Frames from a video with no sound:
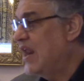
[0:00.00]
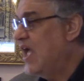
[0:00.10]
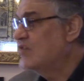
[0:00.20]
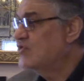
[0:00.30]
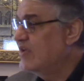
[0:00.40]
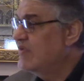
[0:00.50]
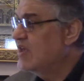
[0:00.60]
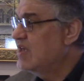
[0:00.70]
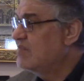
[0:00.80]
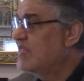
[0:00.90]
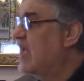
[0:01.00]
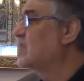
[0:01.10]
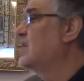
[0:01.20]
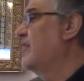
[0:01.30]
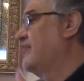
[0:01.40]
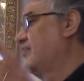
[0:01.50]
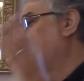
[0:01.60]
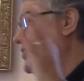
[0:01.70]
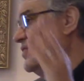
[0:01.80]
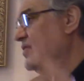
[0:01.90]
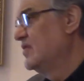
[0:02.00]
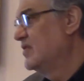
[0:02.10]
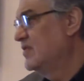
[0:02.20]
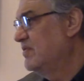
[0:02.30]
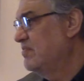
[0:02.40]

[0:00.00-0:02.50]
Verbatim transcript: him that gift, meaning